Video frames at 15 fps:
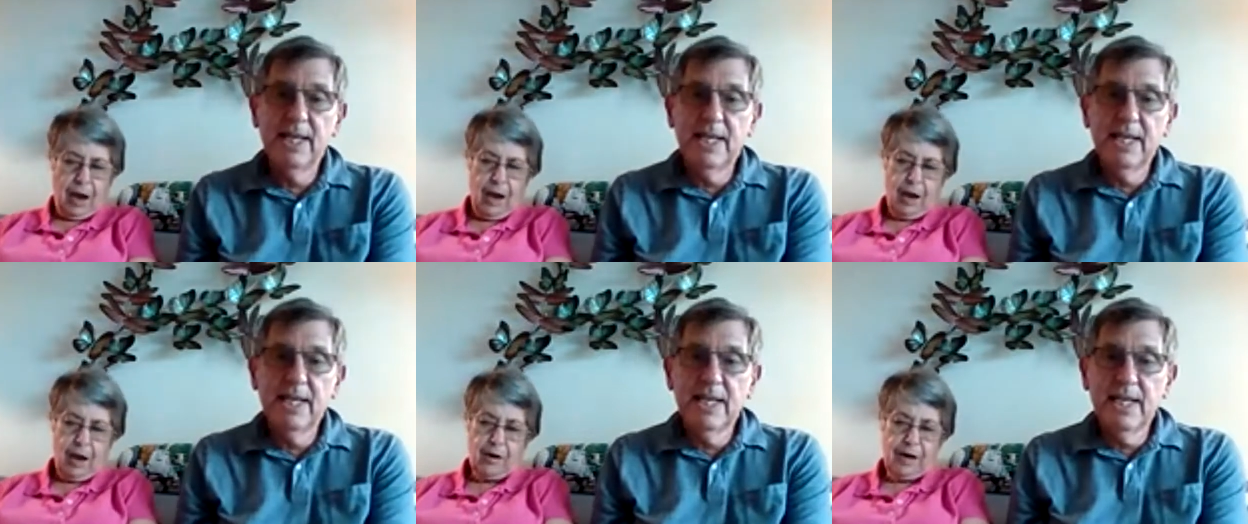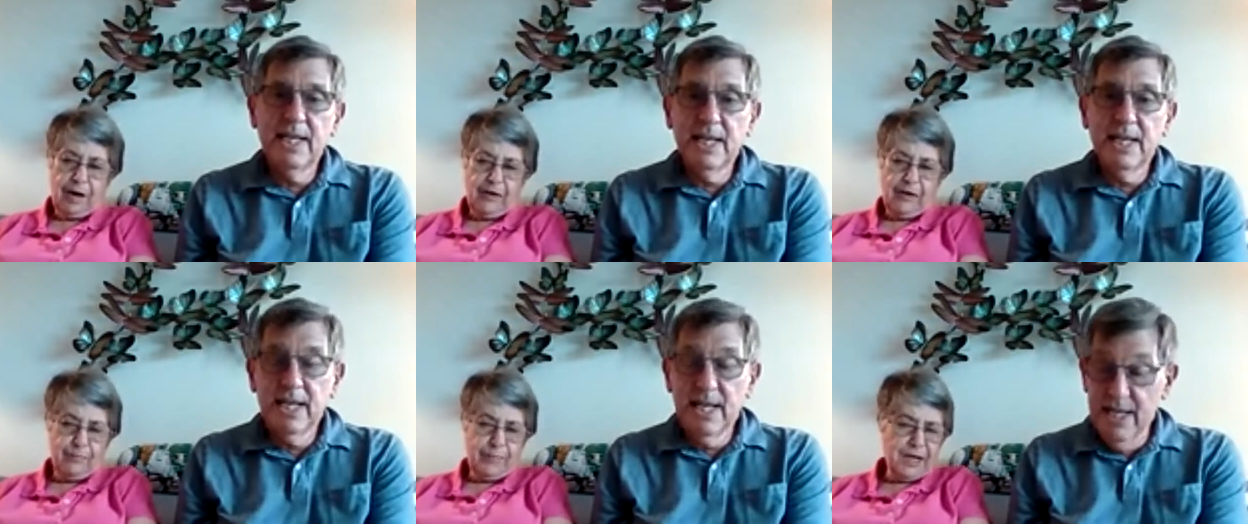Speaker 1: Uh, I
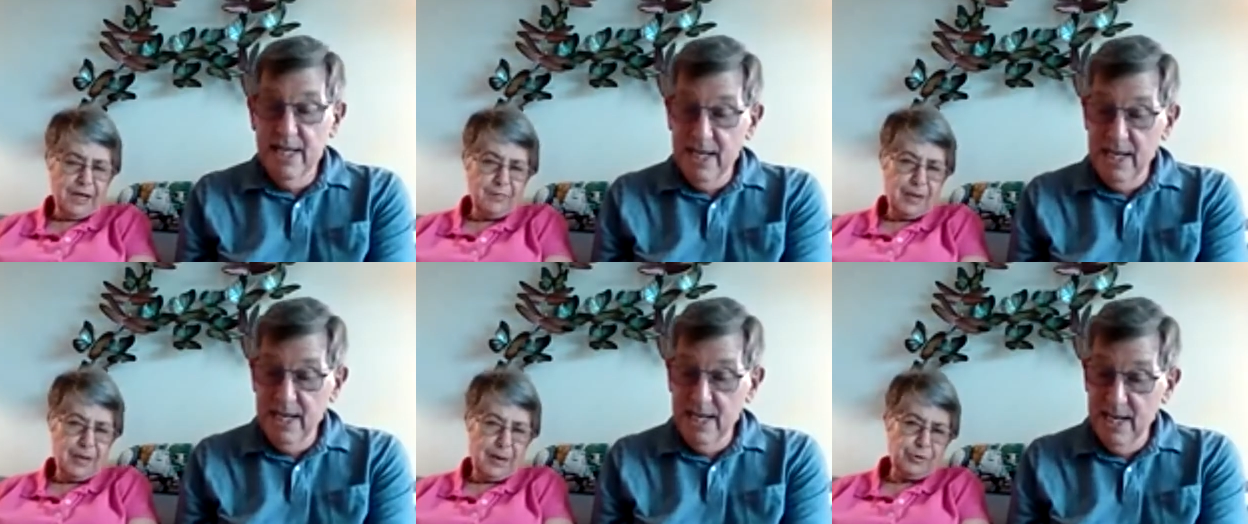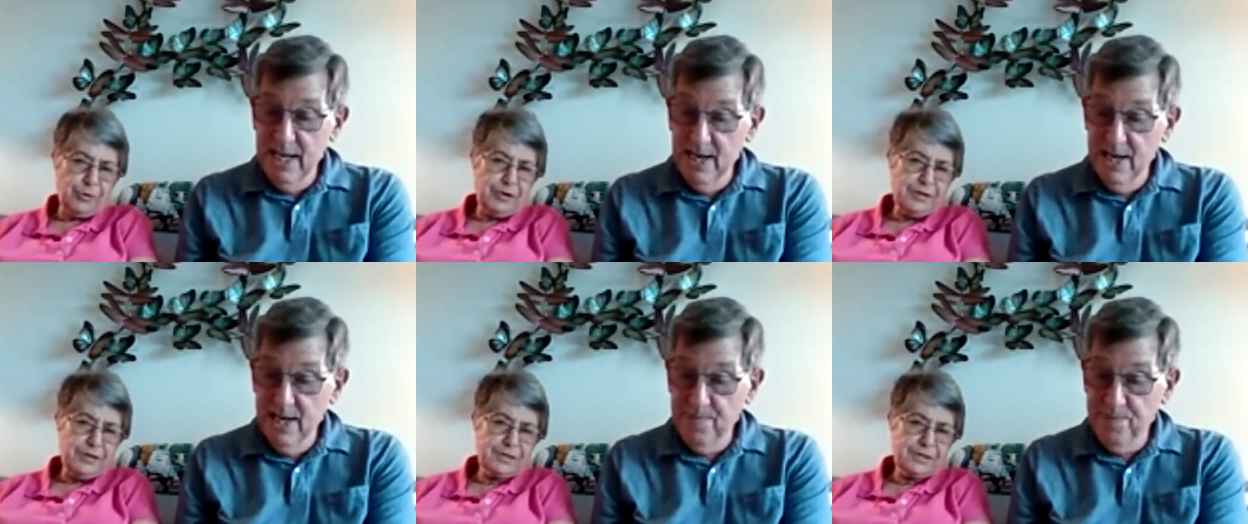have many
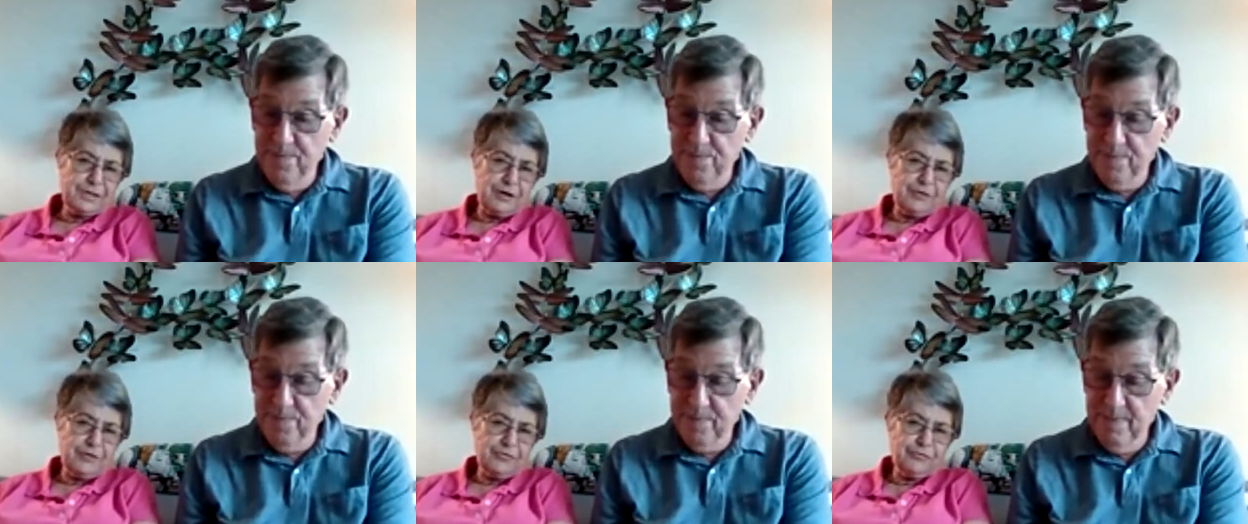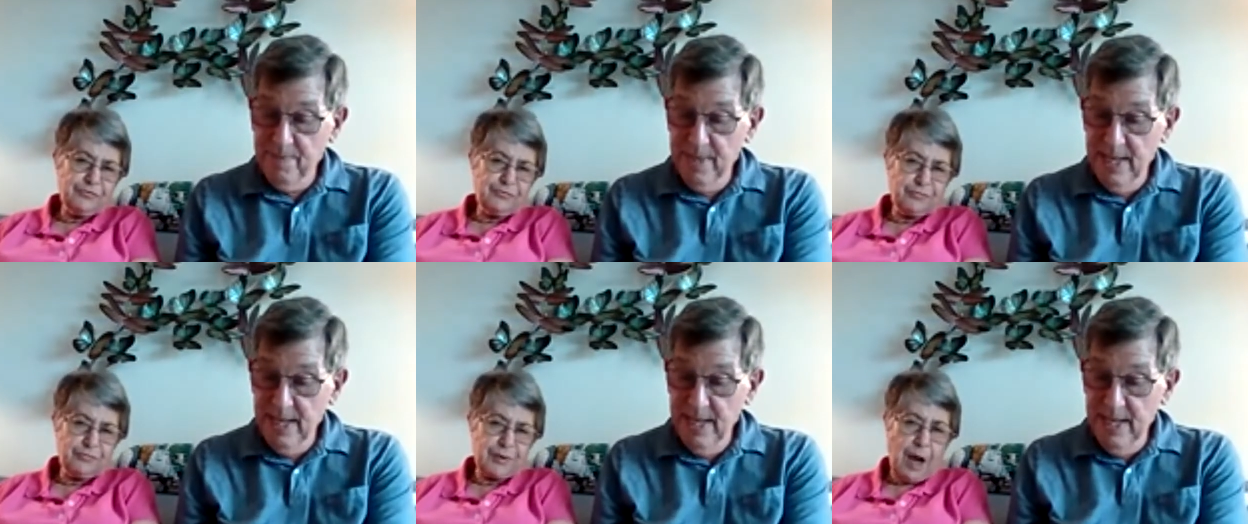memories of
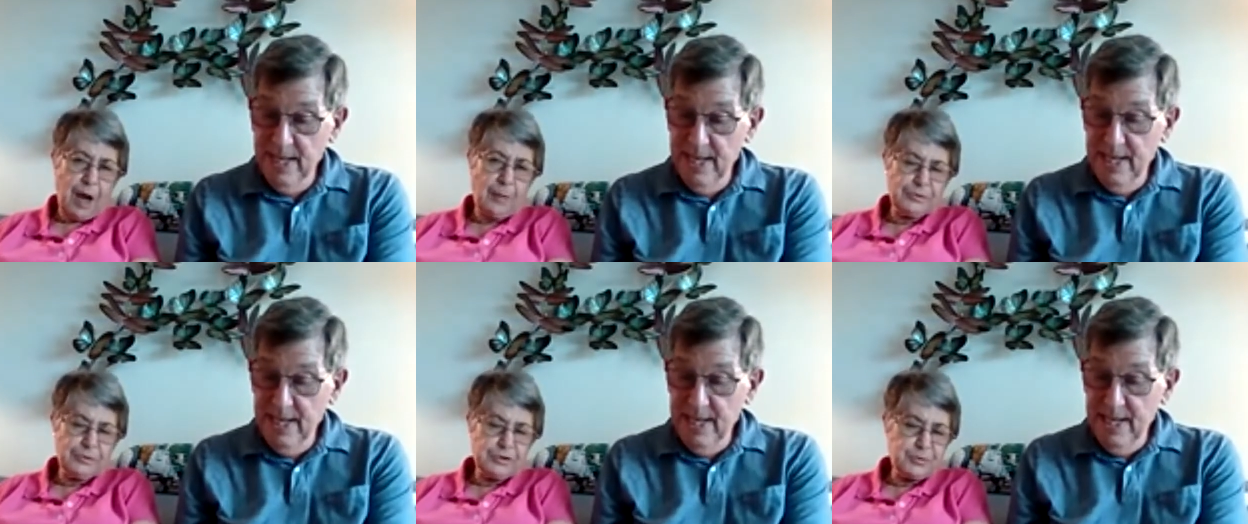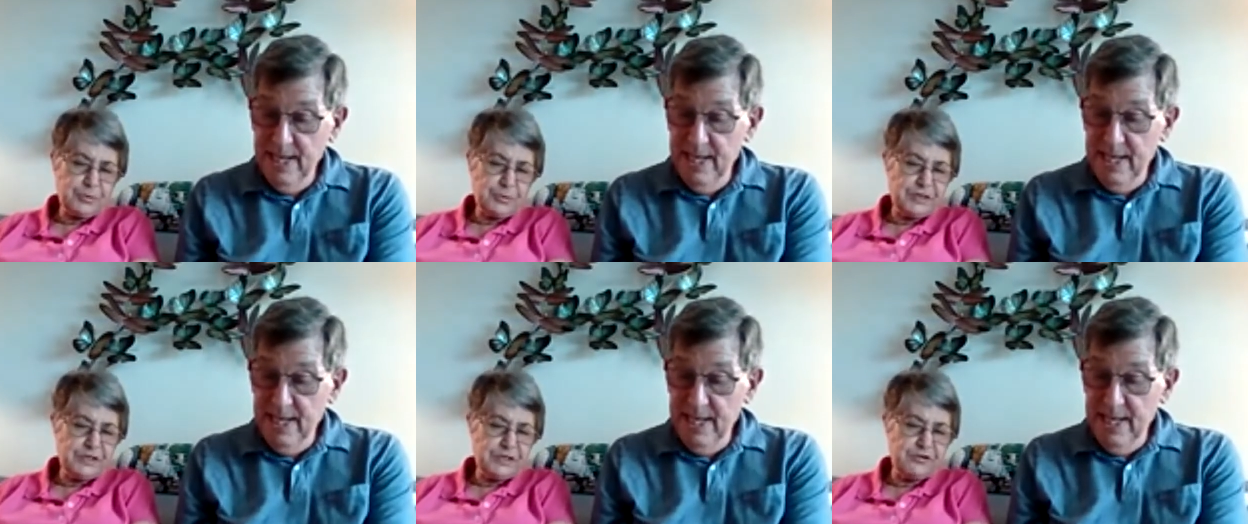
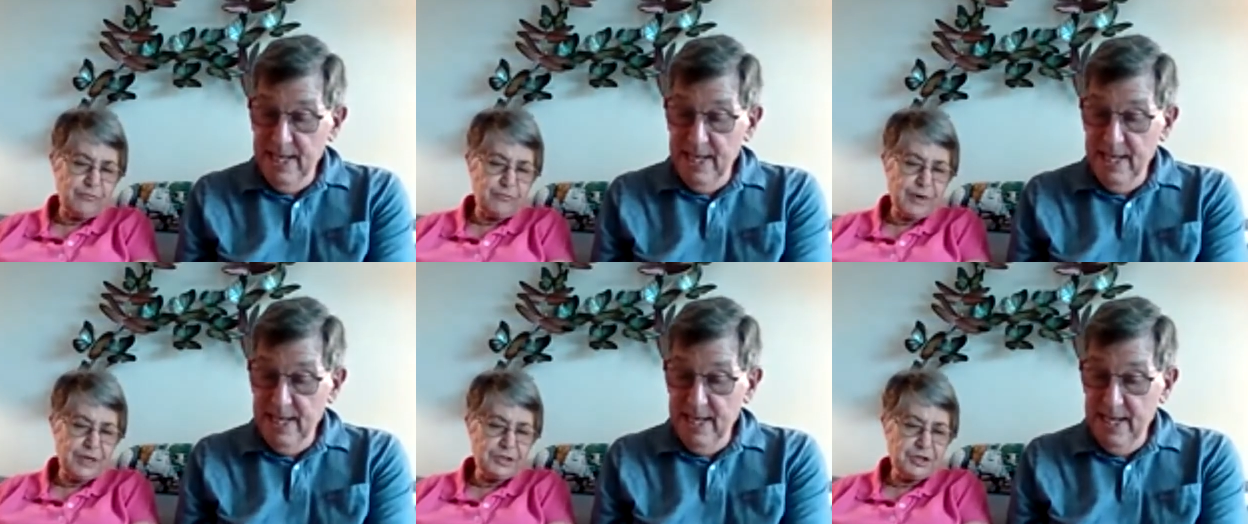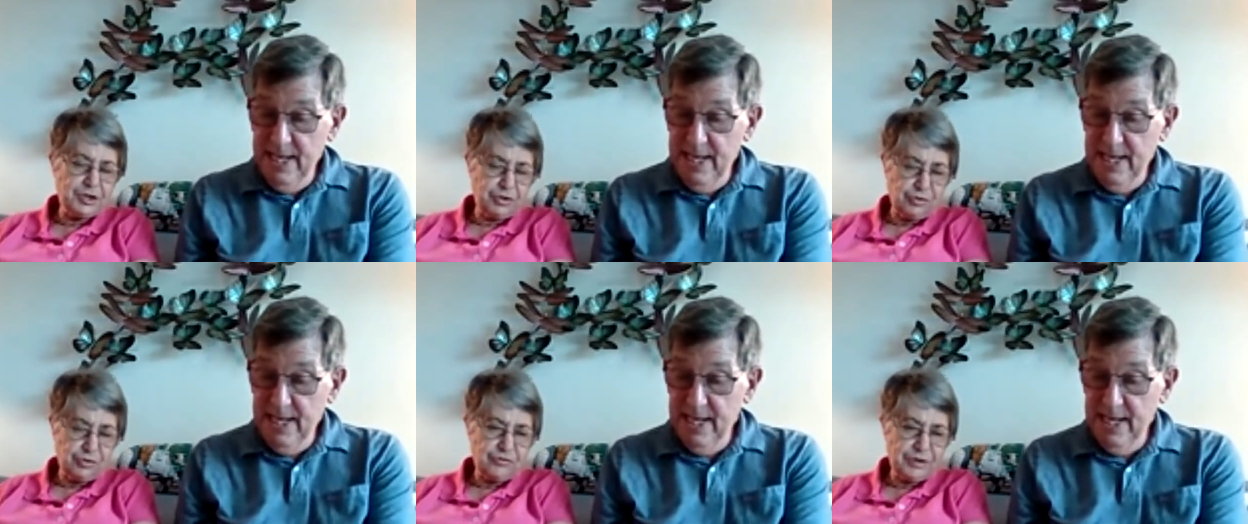accomplishments of my
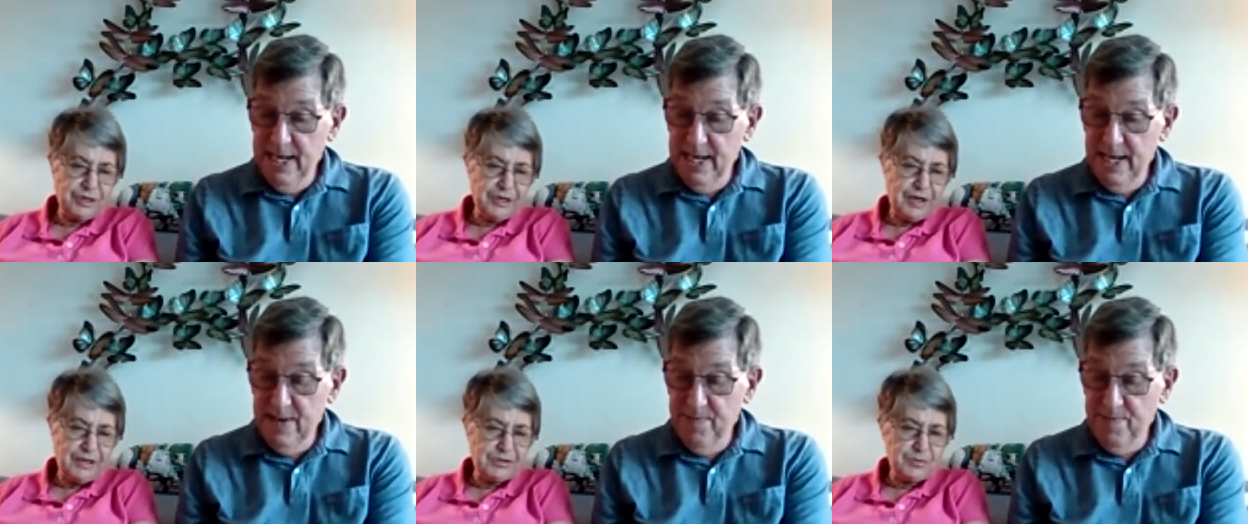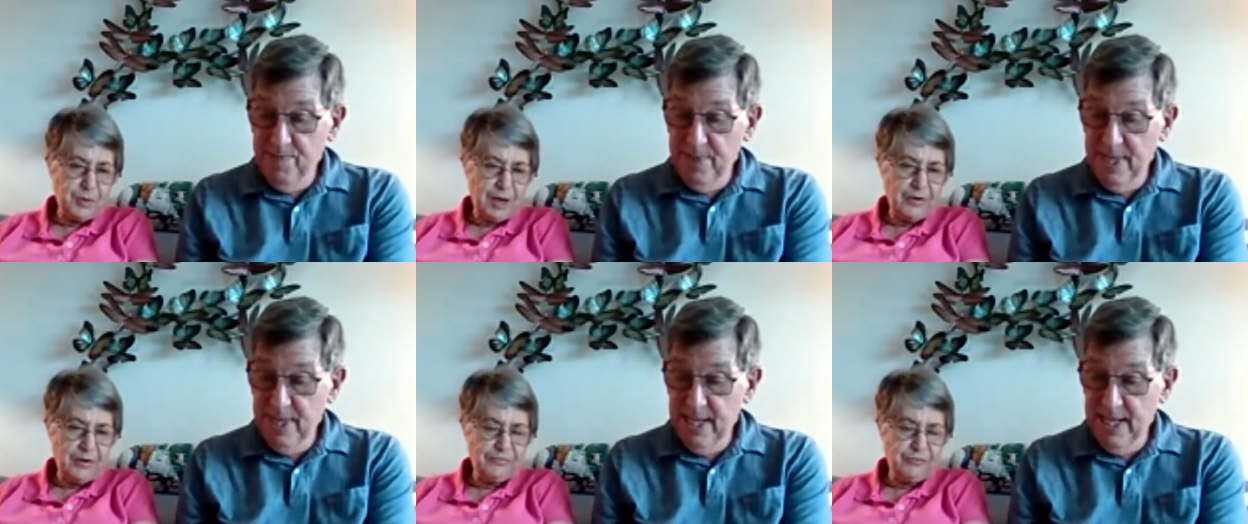children as well as